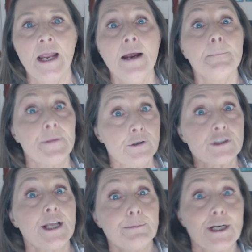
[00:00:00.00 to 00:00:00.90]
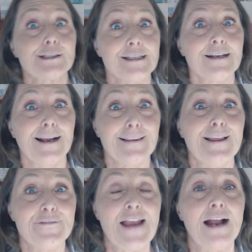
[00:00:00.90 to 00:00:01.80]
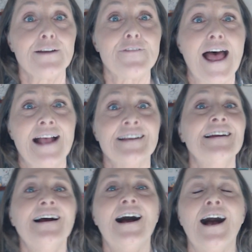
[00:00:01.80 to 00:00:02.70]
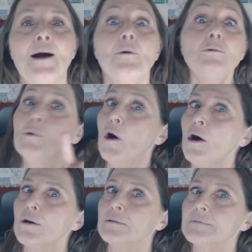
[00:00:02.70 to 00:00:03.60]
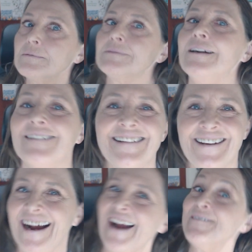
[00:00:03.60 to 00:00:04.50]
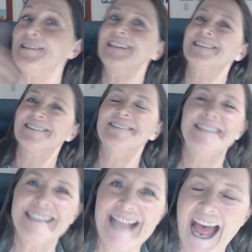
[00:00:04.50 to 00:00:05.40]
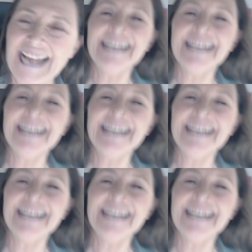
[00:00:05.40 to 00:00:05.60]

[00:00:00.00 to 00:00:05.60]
But there's subjects that I left out of that. Art. I would include in that.